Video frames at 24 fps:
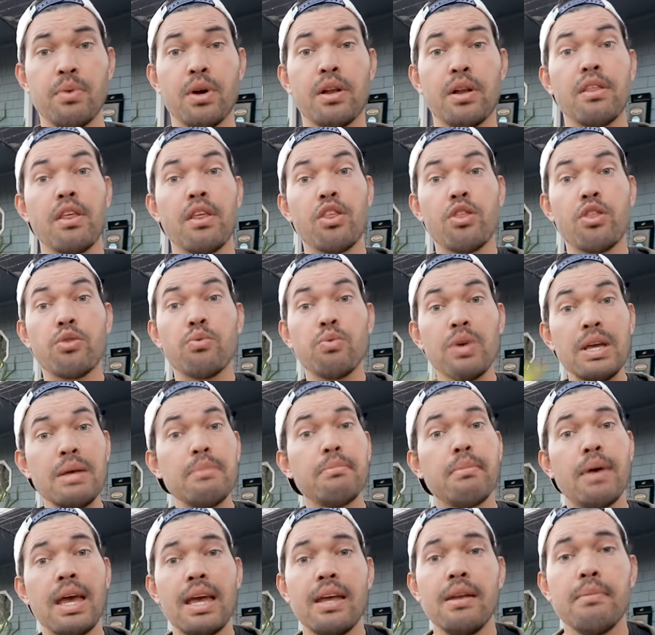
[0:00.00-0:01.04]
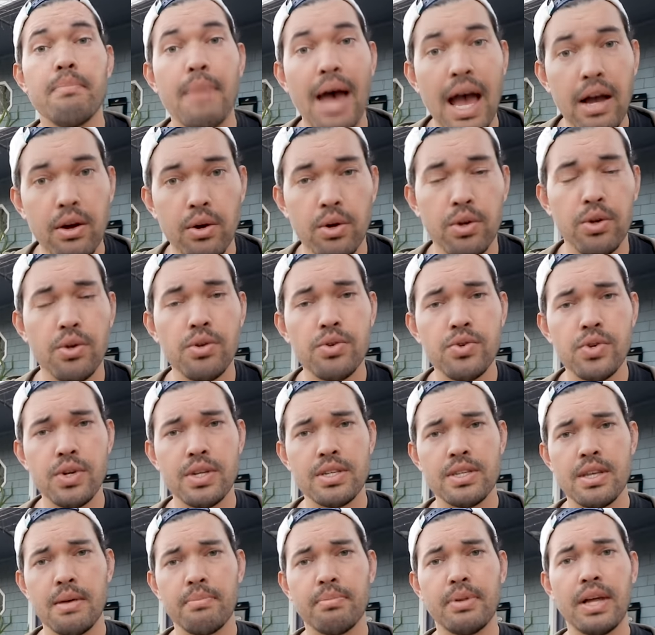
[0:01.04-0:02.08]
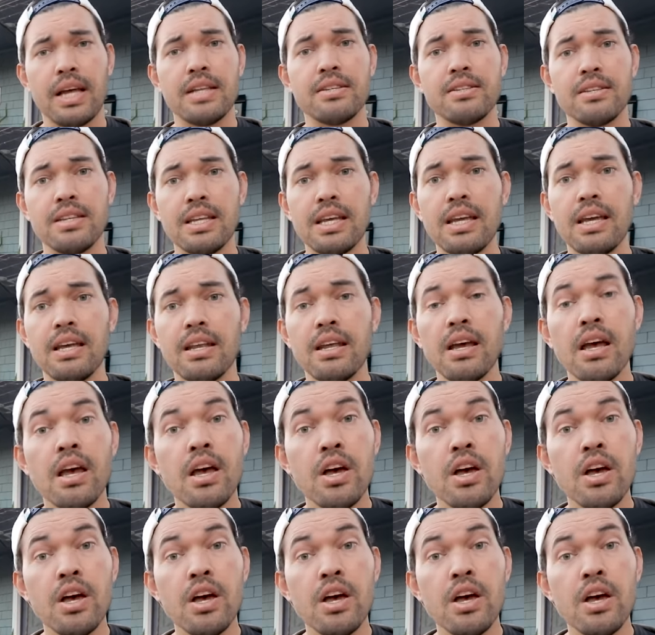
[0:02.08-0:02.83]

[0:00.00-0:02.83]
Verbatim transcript: one of the three main macronutrients that plants need